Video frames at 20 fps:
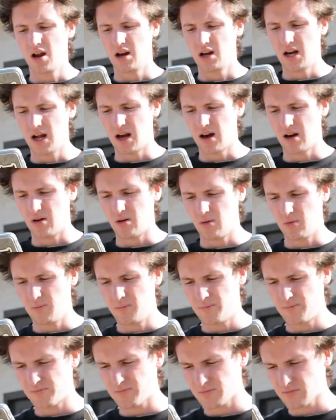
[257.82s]

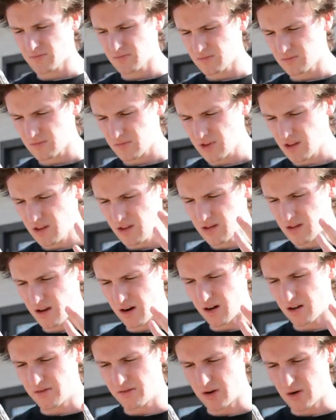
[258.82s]
Now that
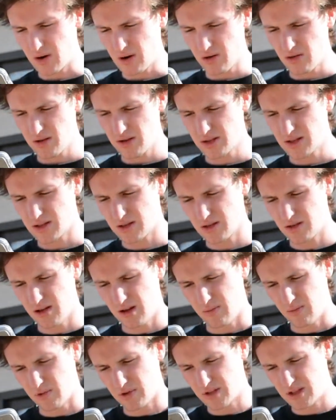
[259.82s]
all of you know this
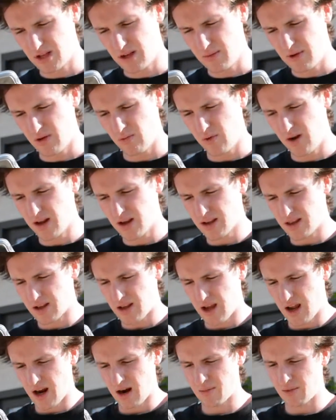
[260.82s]
and will see me wink at the
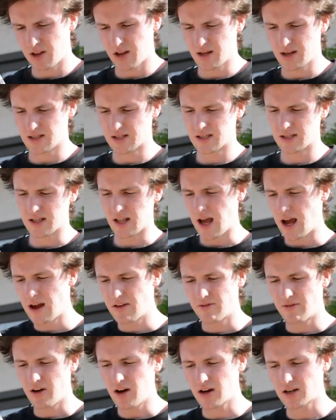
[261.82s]
camera like a sly
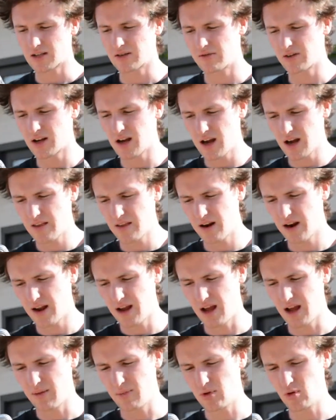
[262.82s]
fox of a guy that I
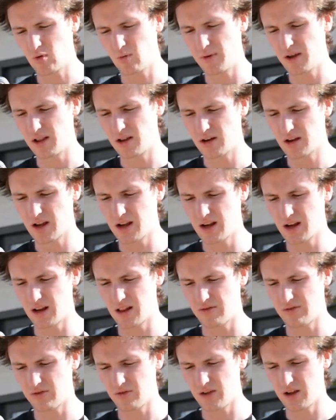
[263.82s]
am, you will be looking at
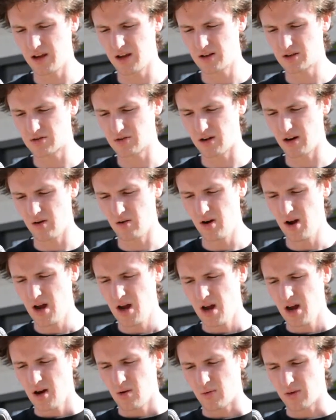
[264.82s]
it for the intro
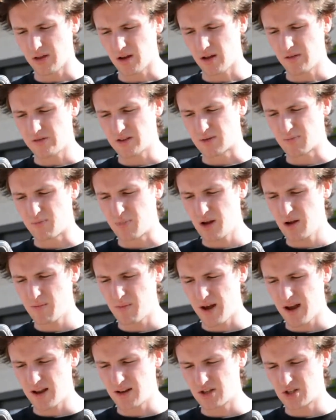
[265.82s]
with all of its big
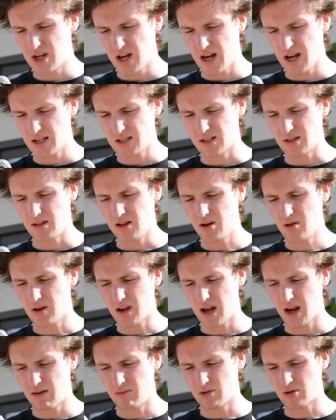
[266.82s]
band jazz and low
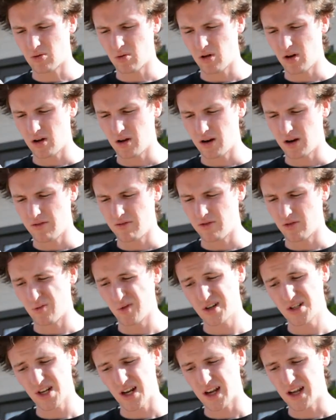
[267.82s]
camera quality, for
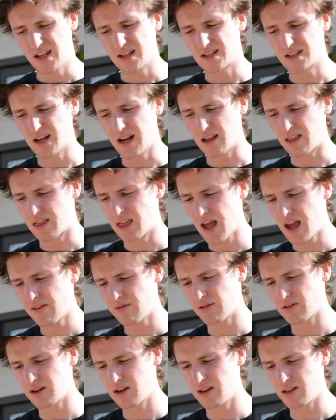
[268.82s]
which I can say
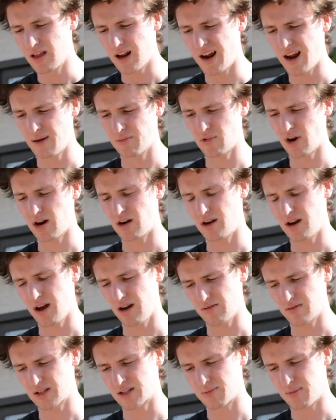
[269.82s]
thankfully that I am
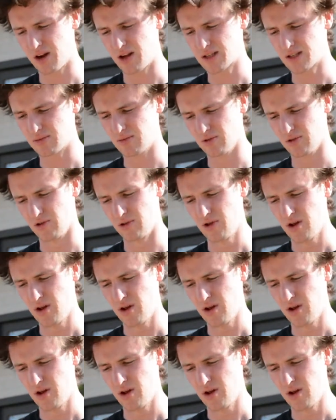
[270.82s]
not responsible,